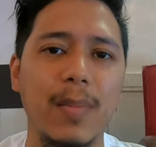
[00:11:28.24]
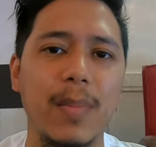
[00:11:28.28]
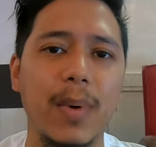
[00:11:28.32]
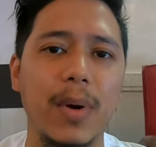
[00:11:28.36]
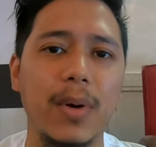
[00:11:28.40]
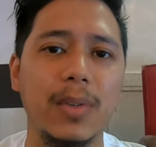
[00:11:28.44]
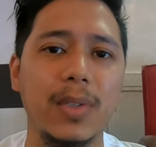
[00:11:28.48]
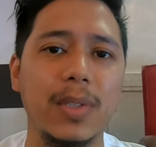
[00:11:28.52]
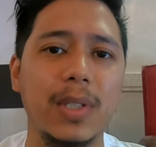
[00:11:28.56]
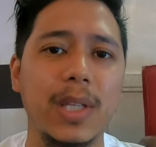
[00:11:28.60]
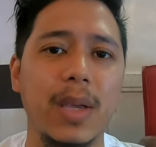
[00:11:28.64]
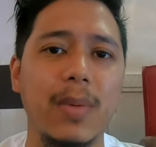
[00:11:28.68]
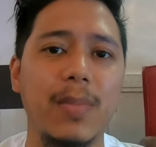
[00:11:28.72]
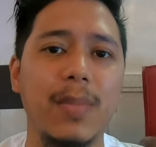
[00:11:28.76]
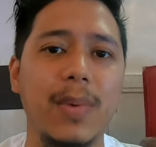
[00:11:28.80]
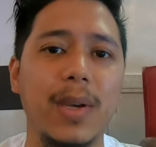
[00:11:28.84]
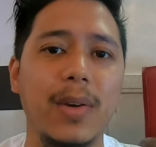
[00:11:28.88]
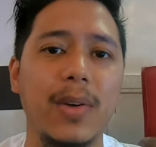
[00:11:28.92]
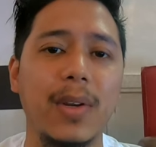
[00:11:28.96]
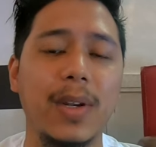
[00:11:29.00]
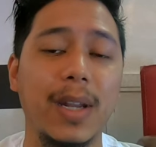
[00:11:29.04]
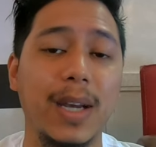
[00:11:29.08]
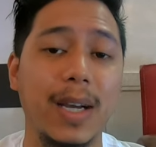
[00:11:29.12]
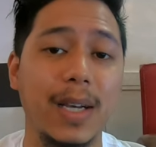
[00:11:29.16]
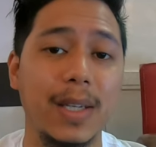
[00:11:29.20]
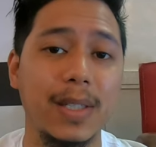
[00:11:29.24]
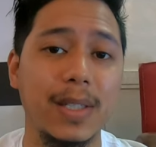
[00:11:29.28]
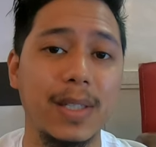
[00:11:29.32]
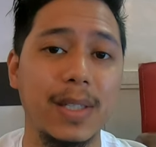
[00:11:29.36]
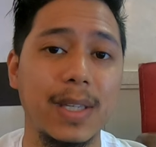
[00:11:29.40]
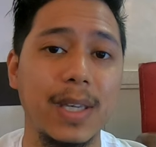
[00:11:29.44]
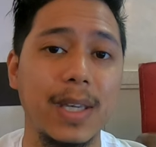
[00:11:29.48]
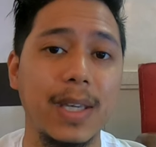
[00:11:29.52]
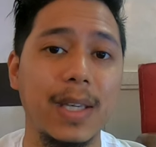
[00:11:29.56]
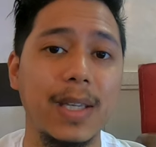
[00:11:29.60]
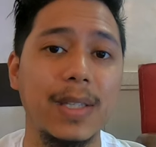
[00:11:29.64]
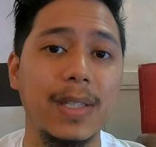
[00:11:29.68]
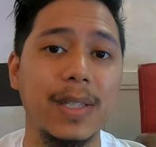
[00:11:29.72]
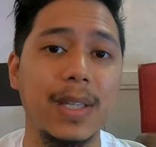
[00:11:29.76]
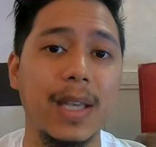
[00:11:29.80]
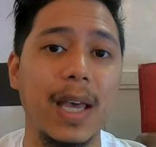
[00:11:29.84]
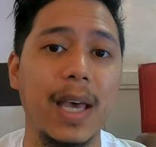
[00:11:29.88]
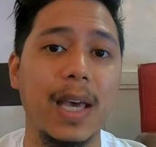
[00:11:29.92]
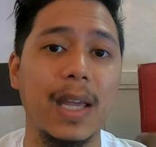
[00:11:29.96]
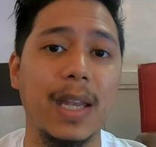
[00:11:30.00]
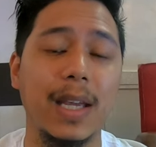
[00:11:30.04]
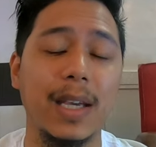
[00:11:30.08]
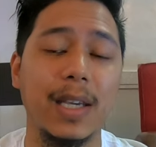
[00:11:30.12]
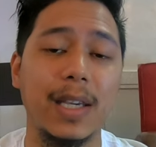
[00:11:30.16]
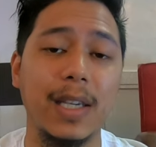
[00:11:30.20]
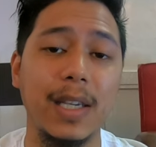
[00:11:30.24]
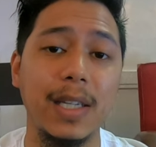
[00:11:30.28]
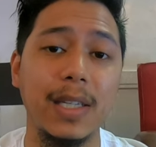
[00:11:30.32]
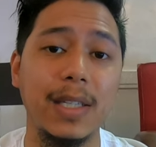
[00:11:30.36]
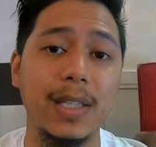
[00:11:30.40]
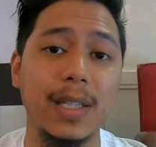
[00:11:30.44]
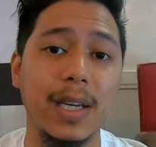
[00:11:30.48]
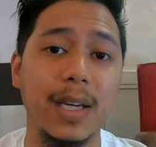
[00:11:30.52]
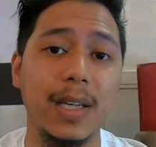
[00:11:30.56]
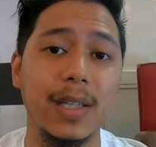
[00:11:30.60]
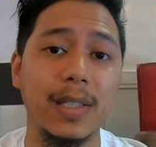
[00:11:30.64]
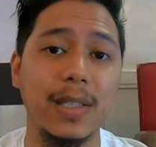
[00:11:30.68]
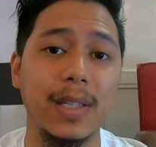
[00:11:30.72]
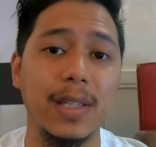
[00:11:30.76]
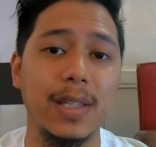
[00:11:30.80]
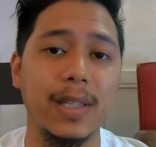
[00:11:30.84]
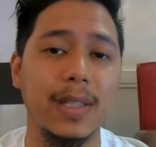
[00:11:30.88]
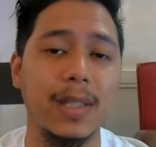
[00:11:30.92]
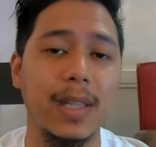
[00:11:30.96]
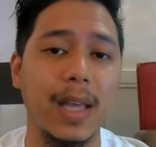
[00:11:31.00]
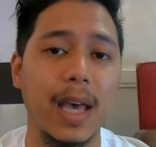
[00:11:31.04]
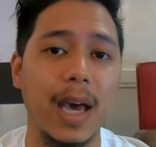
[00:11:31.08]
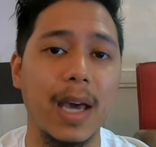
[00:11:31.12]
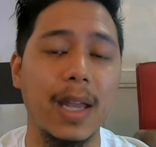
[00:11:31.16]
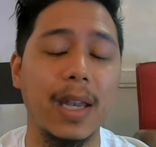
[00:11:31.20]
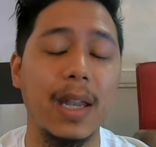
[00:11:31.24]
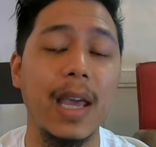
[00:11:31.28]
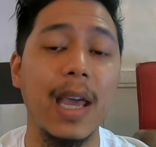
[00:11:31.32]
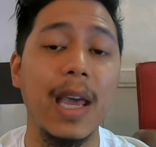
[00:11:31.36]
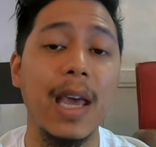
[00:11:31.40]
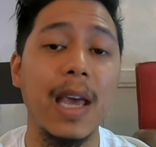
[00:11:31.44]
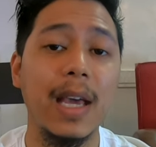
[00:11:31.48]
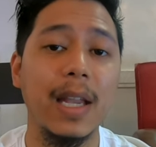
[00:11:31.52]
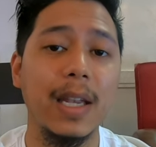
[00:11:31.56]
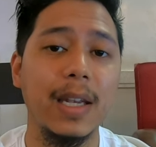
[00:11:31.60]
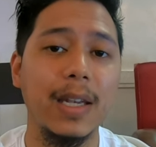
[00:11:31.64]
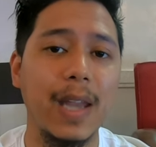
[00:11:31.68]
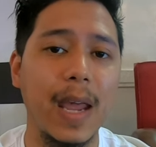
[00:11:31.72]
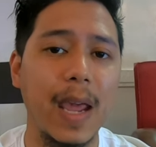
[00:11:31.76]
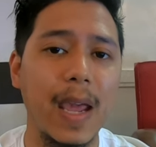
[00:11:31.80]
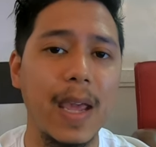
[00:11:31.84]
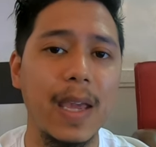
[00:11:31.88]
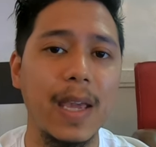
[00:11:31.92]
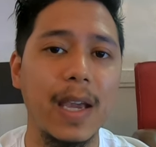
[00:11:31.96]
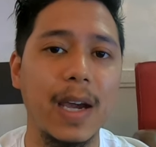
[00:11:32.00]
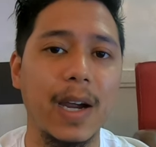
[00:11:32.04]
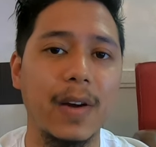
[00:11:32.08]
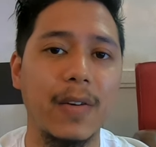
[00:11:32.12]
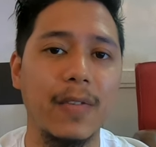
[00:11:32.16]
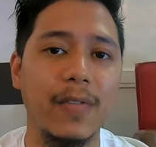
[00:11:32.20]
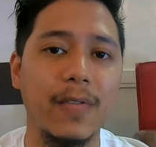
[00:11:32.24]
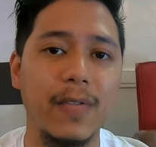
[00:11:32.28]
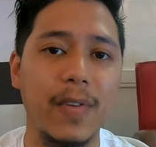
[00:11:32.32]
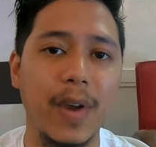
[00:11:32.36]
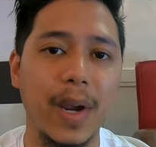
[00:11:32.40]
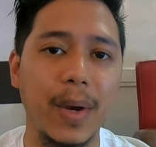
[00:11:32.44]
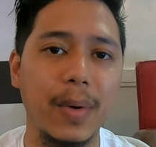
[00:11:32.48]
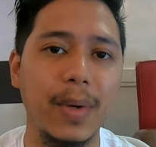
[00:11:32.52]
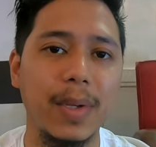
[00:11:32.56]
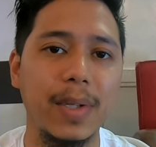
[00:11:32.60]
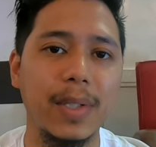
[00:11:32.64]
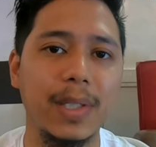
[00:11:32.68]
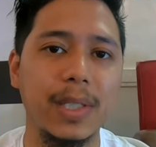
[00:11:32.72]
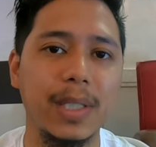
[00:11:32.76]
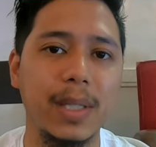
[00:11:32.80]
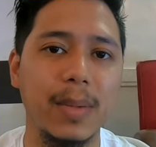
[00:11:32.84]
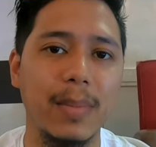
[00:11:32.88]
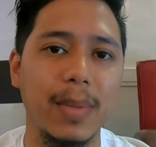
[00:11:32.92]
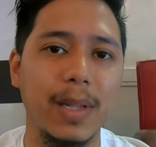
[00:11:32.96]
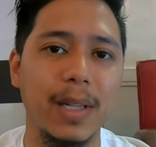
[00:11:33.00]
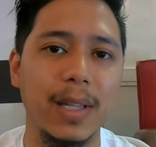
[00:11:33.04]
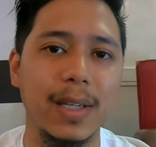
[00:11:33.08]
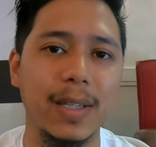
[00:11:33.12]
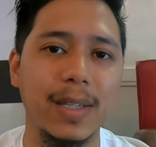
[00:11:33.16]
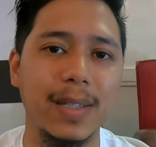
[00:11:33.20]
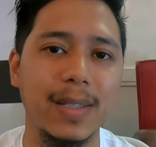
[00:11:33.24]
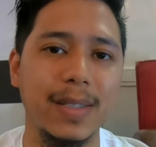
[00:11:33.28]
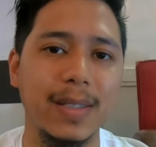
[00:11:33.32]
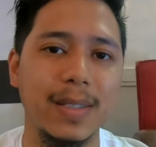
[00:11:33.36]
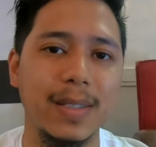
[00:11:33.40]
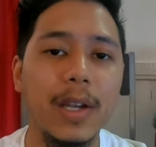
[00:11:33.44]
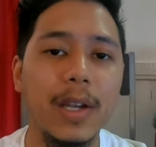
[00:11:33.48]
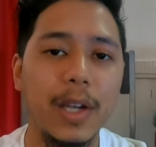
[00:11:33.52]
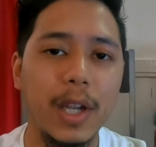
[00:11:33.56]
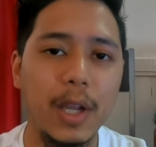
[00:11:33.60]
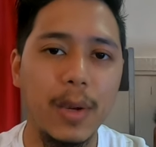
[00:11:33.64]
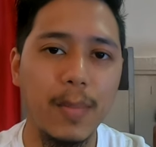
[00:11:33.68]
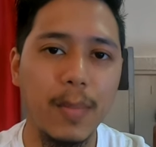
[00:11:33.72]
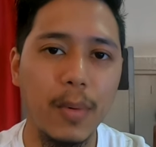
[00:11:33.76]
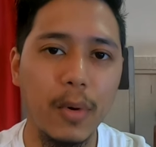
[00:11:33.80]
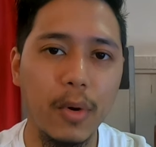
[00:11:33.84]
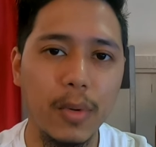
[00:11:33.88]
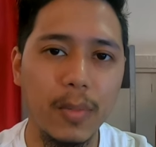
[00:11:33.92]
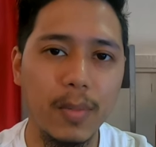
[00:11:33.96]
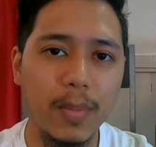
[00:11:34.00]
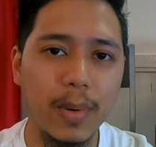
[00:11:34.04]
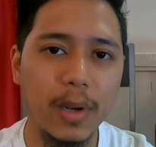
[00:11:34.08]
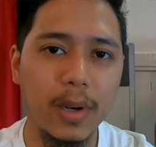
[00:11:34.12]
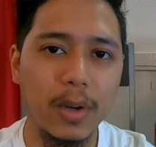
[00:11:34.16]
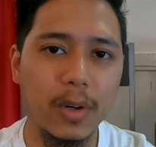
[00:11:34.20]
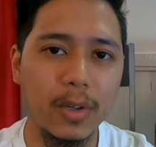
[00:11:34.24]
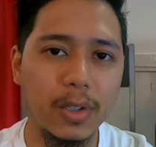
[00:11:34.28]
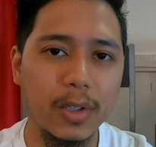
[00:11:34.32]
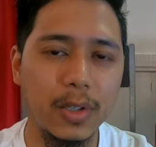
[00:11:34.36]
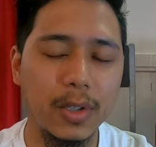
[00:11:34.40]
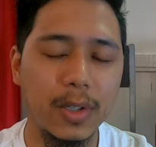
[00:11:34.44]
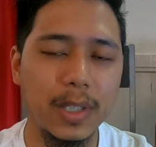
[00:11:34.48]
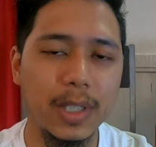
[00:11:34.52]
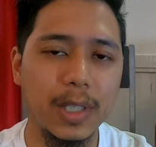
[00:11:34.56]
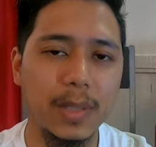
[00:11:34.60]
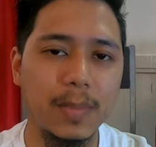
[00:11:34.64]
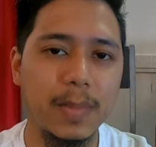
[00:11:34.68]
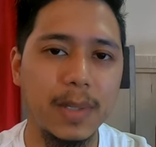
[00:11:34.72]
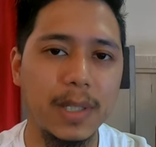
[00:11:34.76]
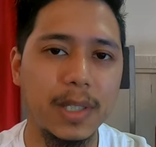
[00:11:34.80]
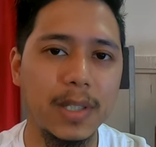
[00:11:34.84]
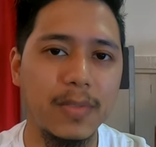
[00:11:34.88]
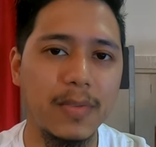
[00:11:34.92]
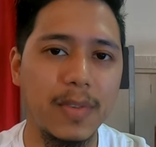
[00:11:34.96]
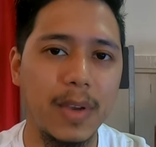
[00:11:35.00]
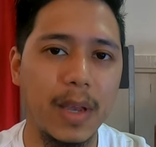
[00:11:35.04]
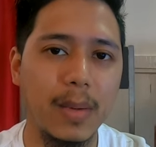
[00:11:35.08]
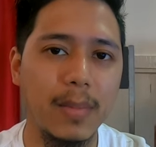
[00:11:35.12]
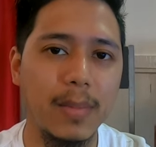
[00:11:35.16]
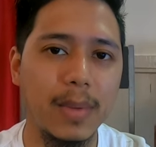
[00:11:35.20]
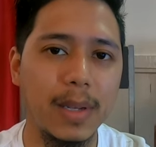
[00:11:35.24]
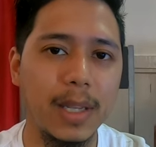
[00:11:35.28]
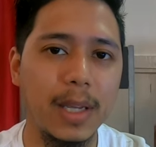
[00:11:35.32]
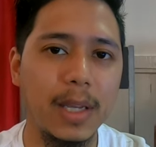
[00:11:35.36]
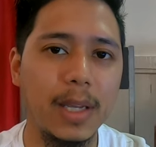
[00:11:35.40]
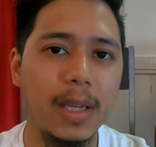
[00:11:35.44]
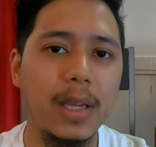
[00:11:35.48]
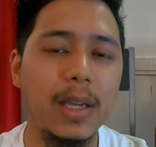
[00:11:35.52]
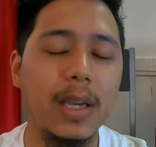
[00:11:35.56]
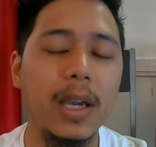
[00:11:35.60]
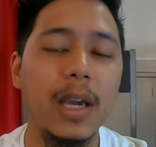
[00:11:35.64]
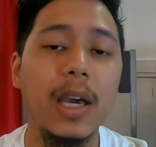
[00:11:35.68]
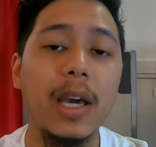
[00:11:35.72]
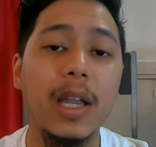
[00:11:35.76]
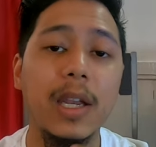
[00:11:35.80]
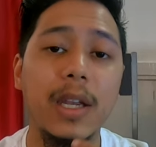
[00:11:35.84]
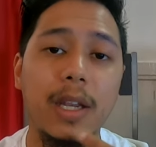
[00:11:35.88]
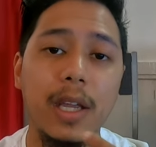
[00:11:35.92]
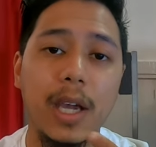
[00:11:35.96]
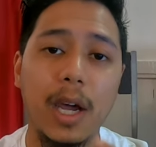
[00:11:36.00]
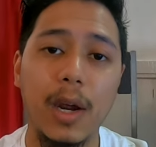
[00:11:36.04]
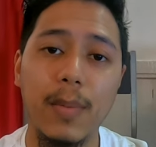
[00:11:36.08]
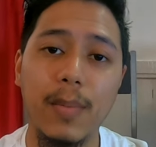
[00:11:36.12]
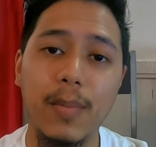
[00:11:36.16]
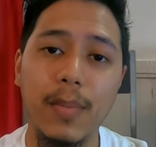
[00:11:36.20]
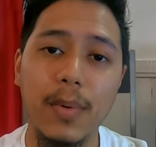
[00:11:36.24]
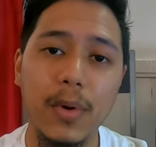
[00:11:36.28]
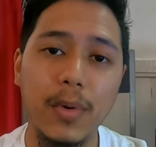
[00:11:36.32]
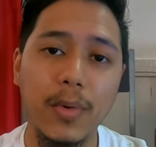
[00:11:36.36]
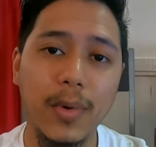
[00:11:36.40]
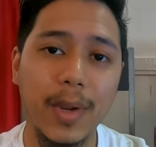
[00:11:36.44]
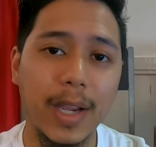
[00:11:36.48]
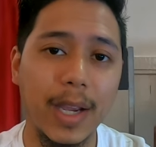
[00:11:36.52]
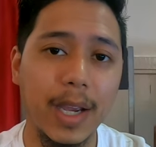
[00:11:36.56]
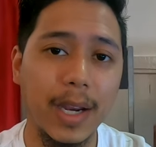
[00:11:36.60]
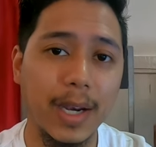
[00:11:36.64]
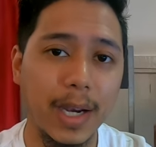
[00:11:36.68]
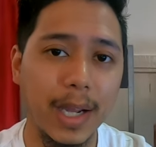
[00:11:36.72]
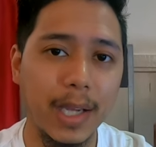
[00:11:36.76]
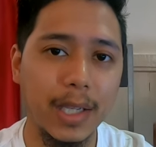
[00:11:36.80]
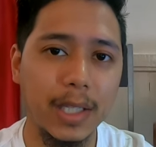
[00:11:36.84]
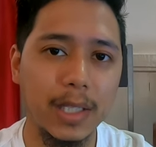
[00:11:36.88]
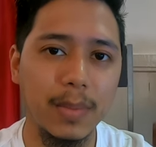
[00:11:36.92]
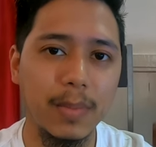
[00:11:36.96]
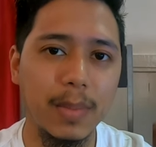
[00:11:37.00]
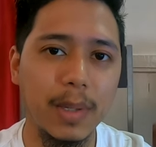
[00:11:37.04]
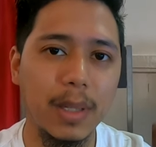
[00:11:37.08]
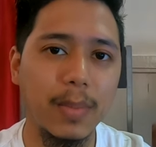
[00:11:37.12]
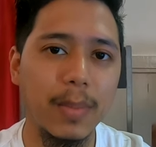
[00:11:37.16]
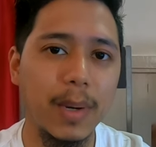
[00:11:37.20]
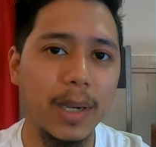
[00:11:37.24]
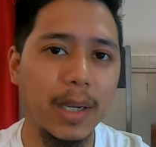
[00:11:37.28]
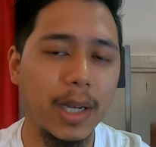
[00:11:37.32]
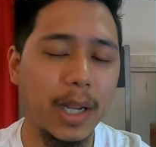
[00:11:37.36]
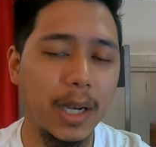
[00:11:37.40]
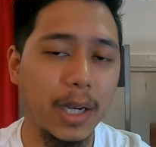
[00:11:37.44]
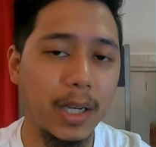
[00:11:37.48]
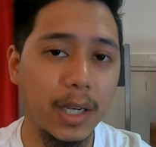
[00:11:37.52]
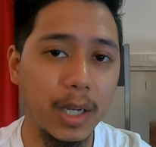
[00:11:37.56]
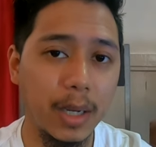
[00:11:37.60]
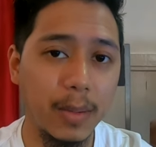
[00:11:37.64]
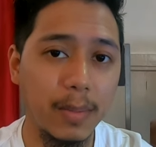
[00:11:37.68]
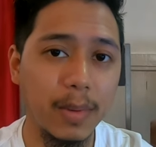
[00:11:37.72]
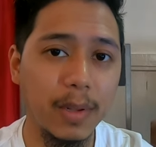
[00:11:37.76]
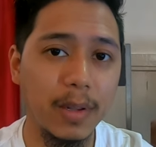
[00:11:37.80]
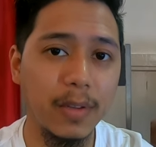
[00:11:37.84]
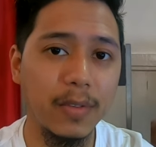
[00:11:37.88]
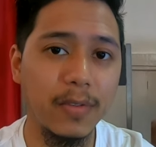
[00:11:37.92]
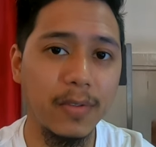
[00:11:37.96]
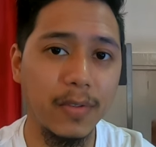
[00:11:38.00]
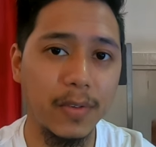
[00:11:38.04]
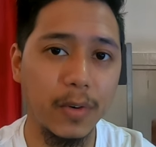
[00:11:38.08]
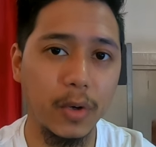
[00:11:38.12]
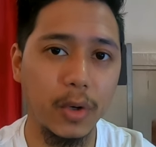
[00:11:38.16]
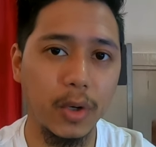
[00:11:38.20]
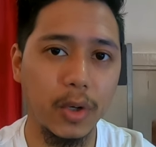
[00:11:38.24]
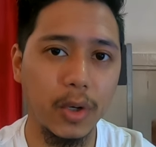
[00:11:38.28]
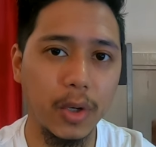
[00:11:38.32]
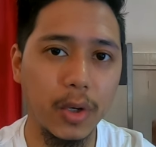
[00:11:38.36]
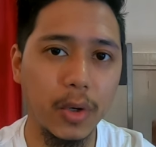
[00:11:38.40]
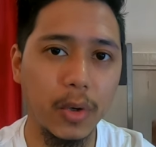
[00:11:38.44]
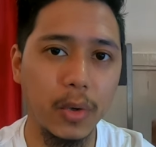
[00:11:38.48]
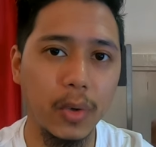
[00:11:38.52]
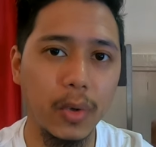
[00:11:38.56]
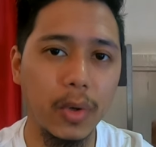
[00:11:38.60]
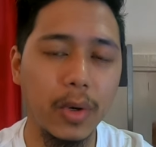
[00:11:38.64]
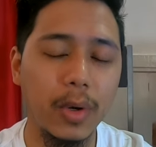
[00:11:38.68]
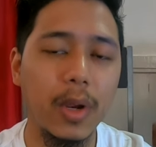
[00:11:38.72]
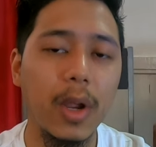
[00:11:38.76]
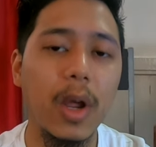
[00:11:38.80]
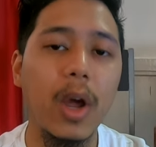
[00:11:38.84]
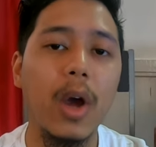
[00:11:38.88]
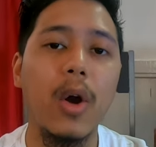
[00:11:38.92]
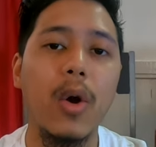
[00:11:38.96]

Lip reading: about Siberian Huskies and Akitas is that they are very similar. They both belong to the Spitz family. They are both recognizable by their double fur coat.